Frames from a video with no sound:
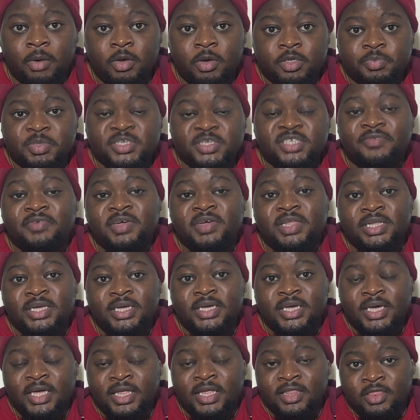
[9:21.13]
Now,
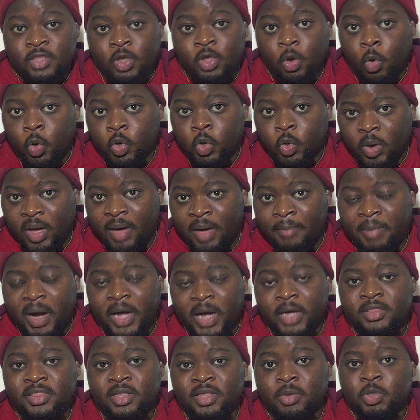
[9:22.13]
specifically in the Oyo
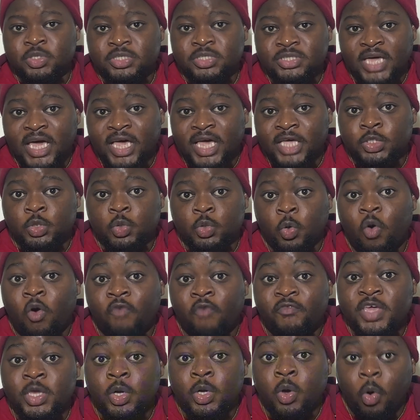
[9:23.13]
Empire, there was the
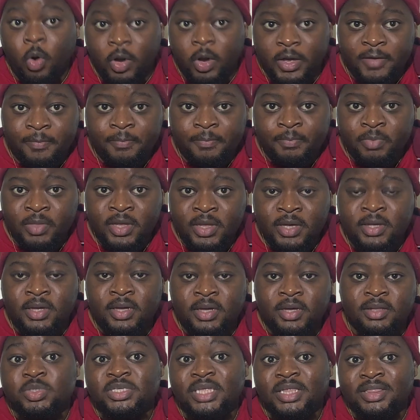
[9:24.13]
Eso of Ikoyi.
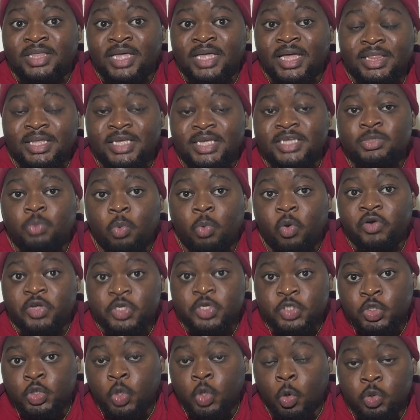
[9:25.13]
Now, this was the elite
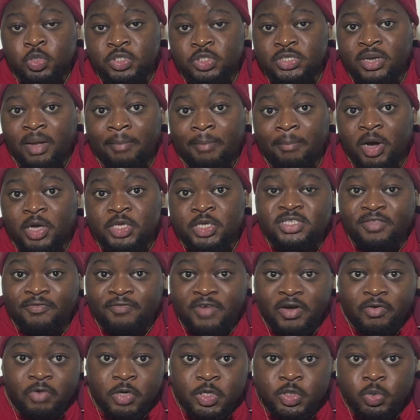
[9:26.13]
warriors chosen
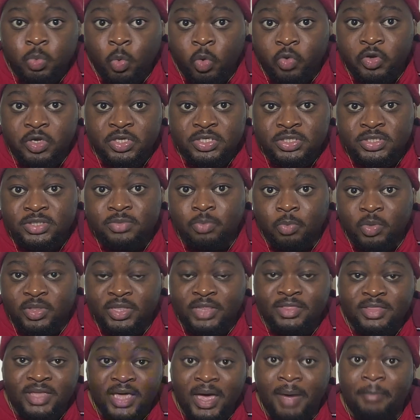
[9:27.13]
amongst the various warriors
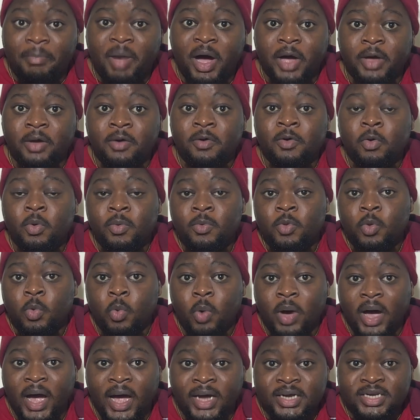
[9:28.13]
within the empire
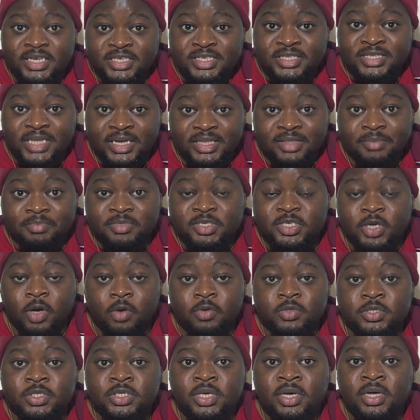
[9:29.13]
who had distinct
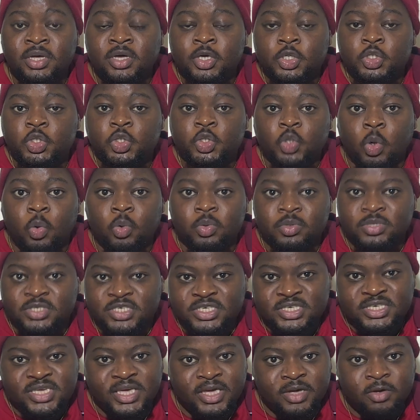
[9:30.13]
themselves,
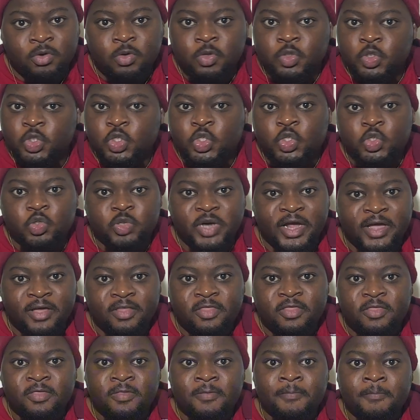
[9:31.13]
shown skill,
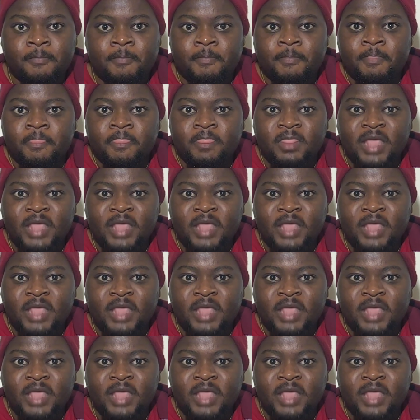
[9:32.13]
strength,